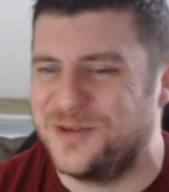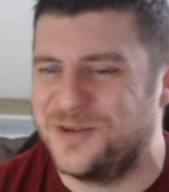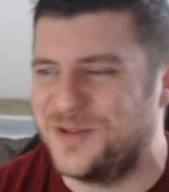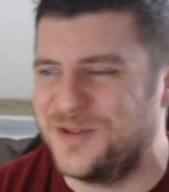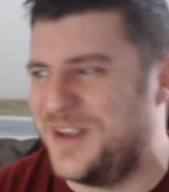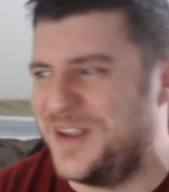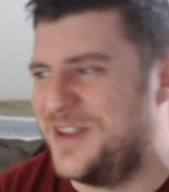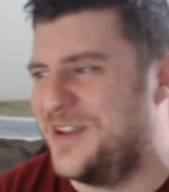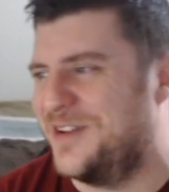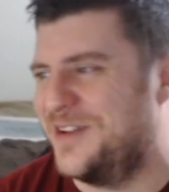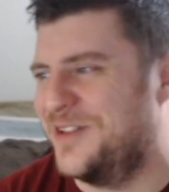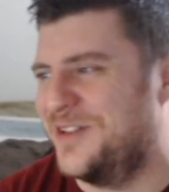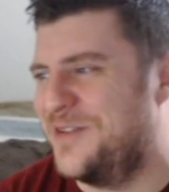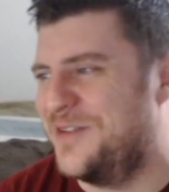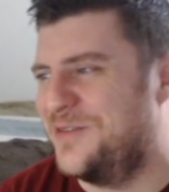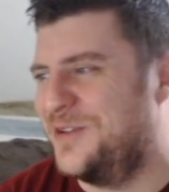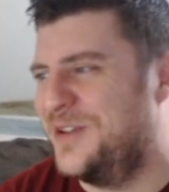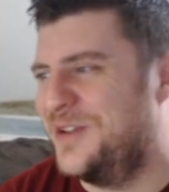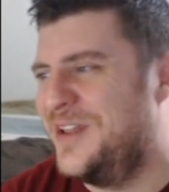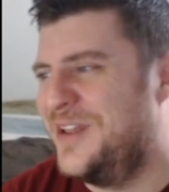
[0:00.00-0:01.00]
senior
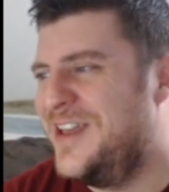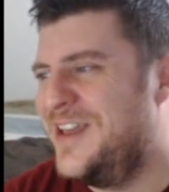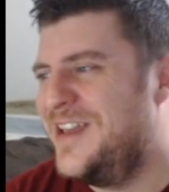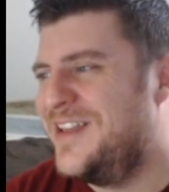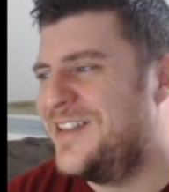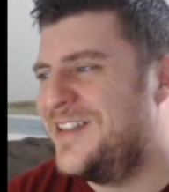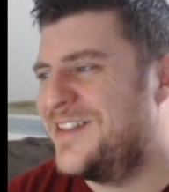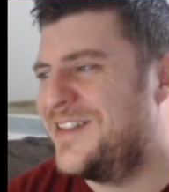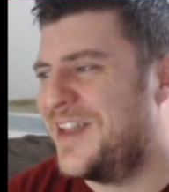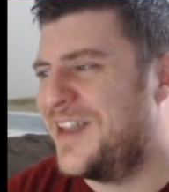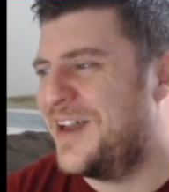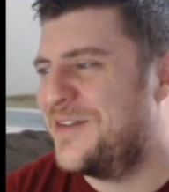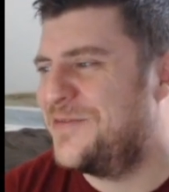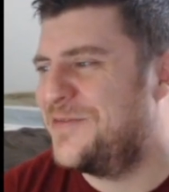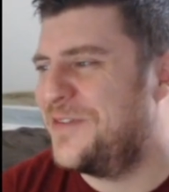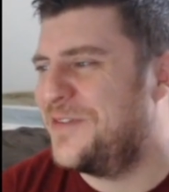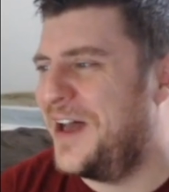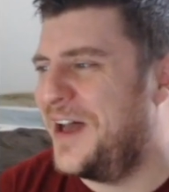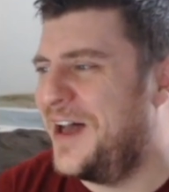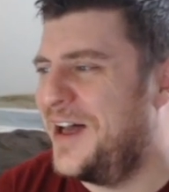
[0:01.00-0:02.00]
level stuff.
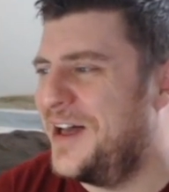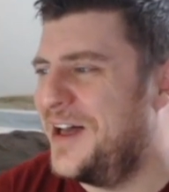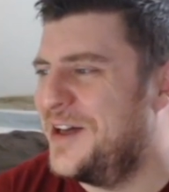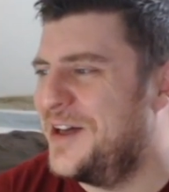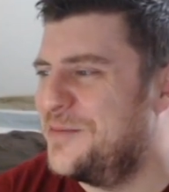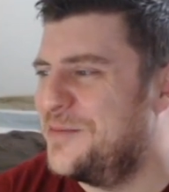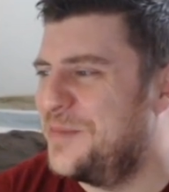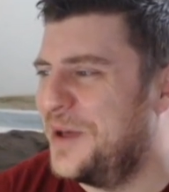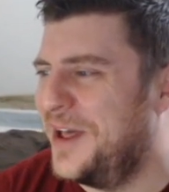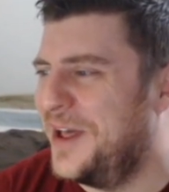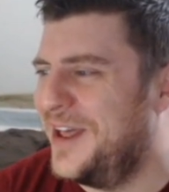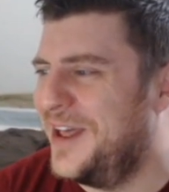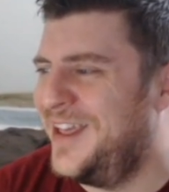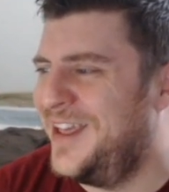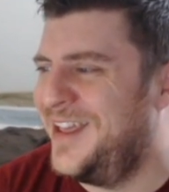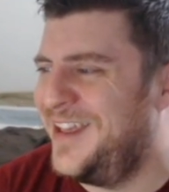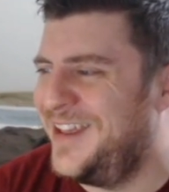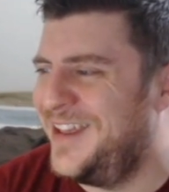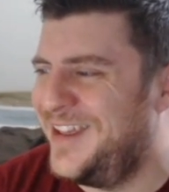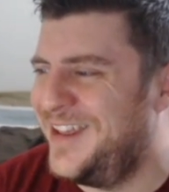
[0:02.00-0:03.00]
But
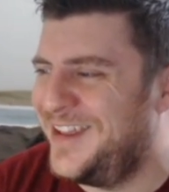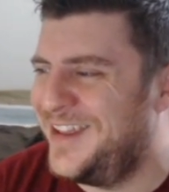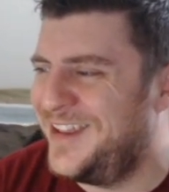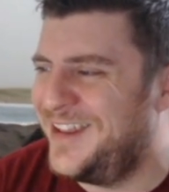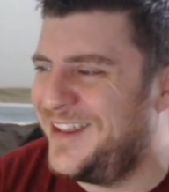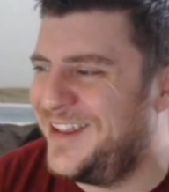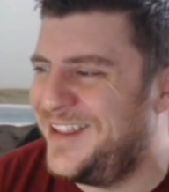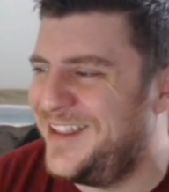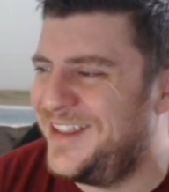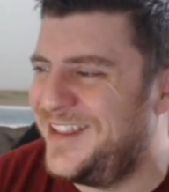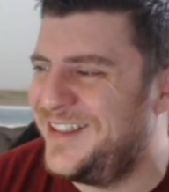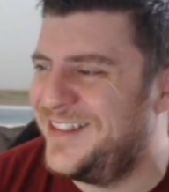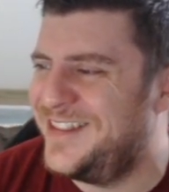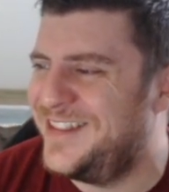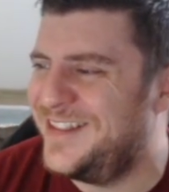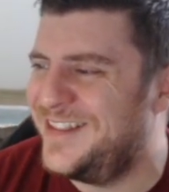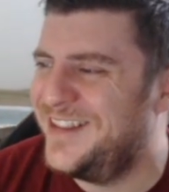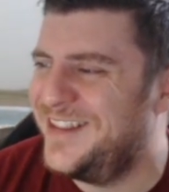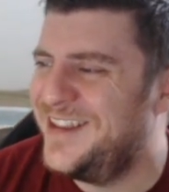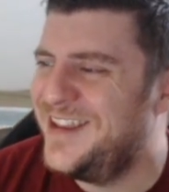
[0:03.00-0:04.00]

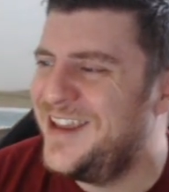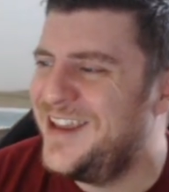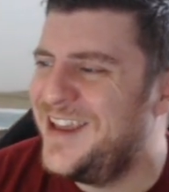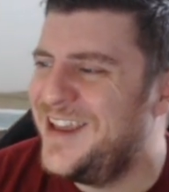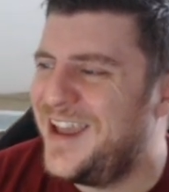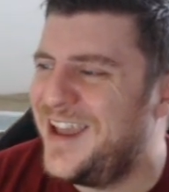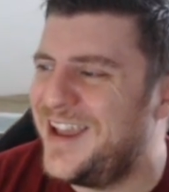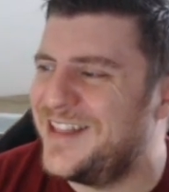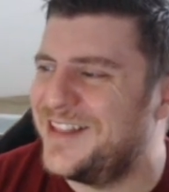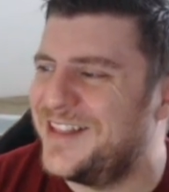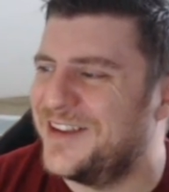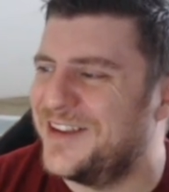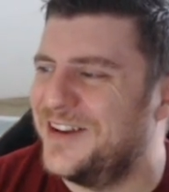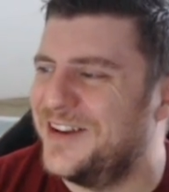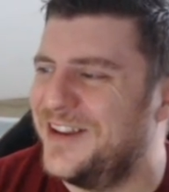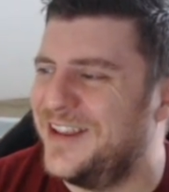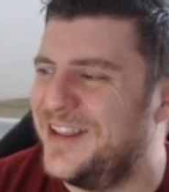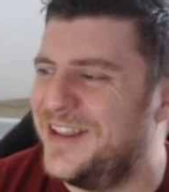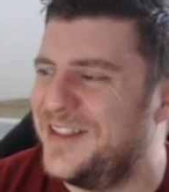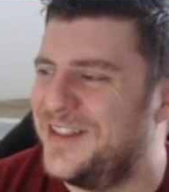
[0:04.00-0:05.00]
it's a good,
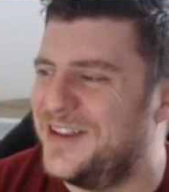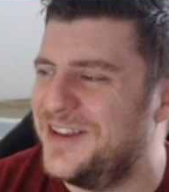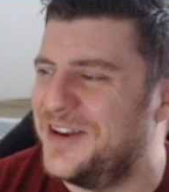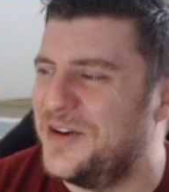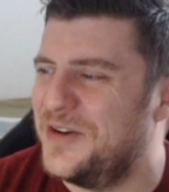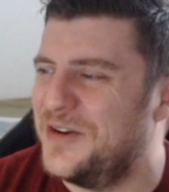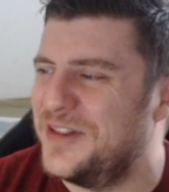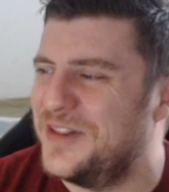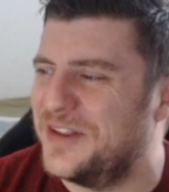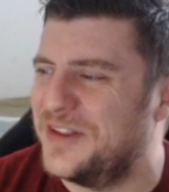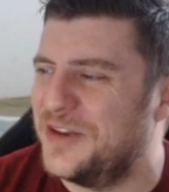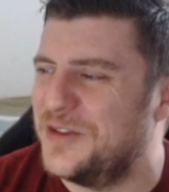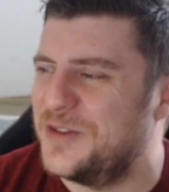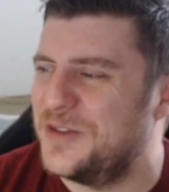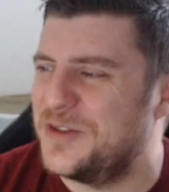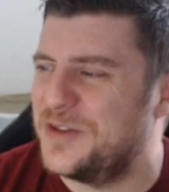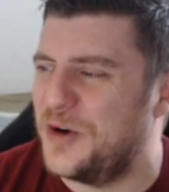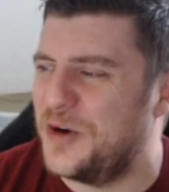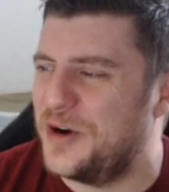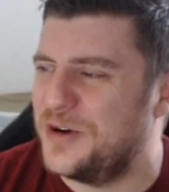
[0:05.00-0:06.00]
it's a good
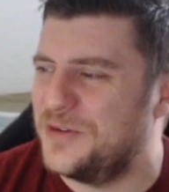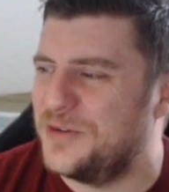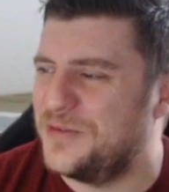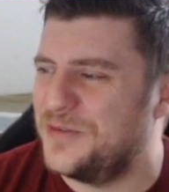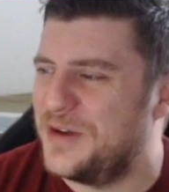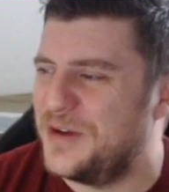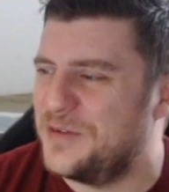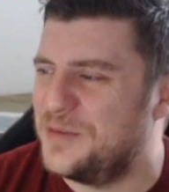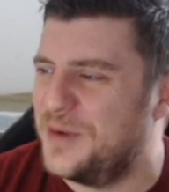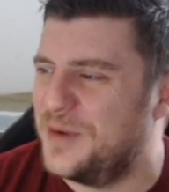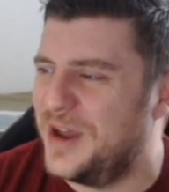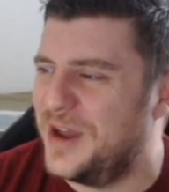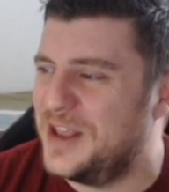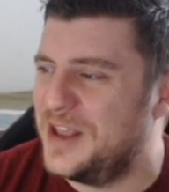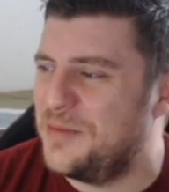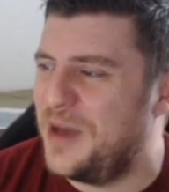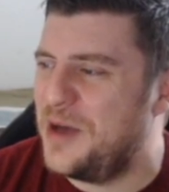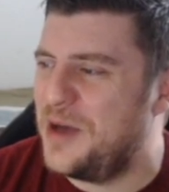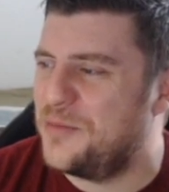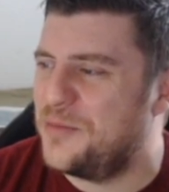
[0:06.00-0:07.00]
starter for everybody.
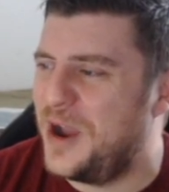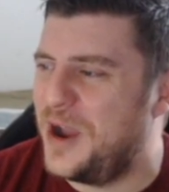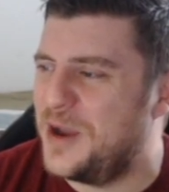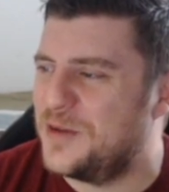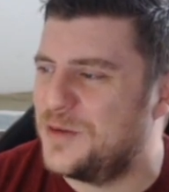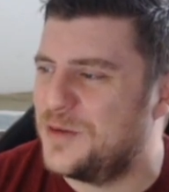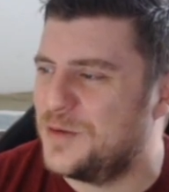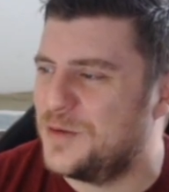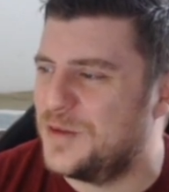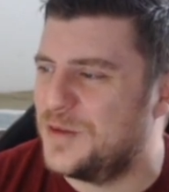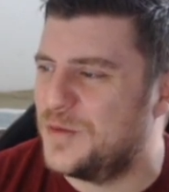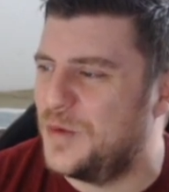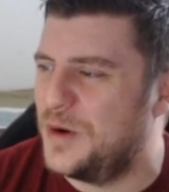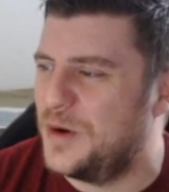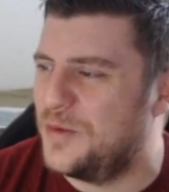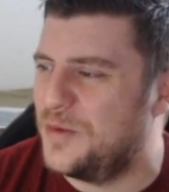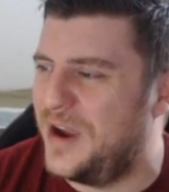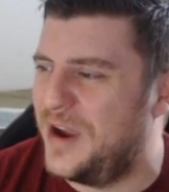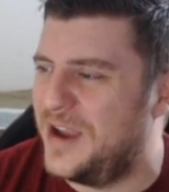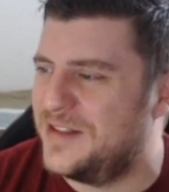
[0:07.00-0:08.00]
About browsers is where
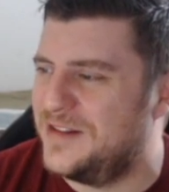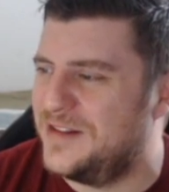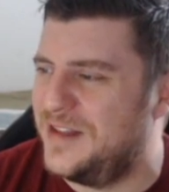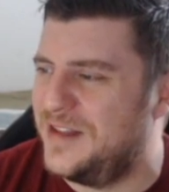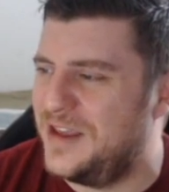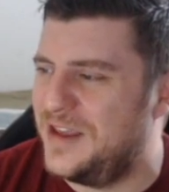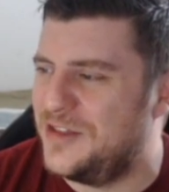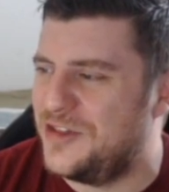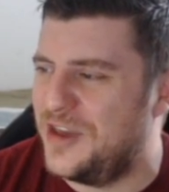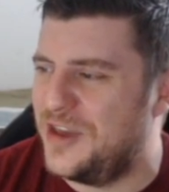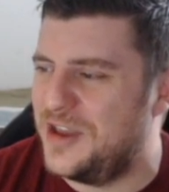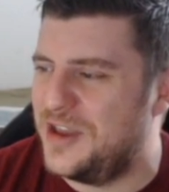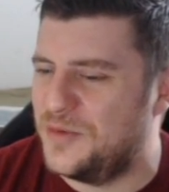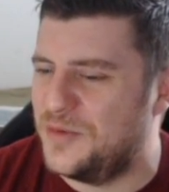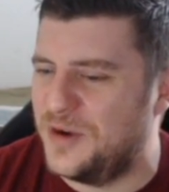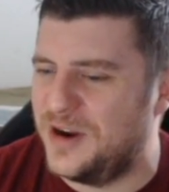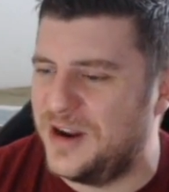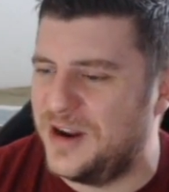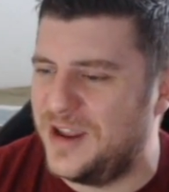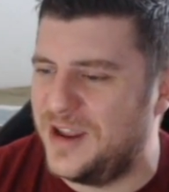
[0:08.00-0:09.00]
we're at today,
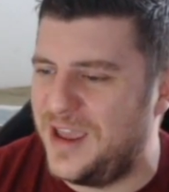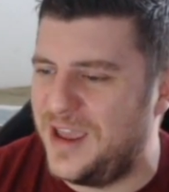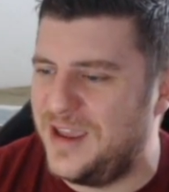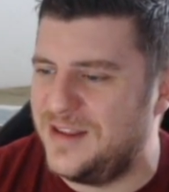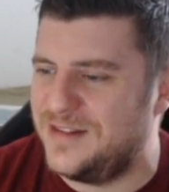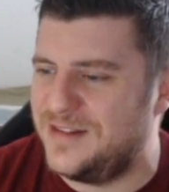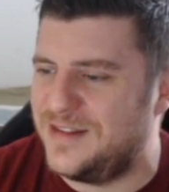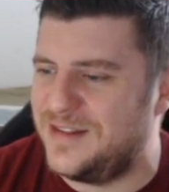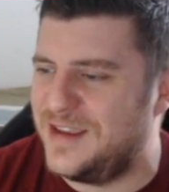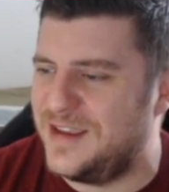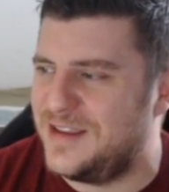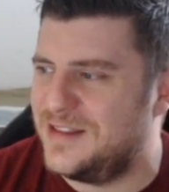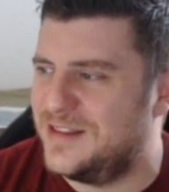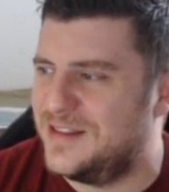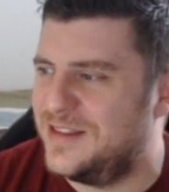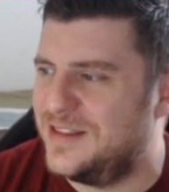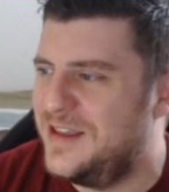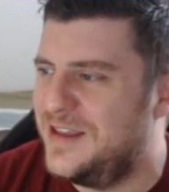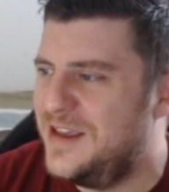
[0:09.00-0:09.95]
January 18th.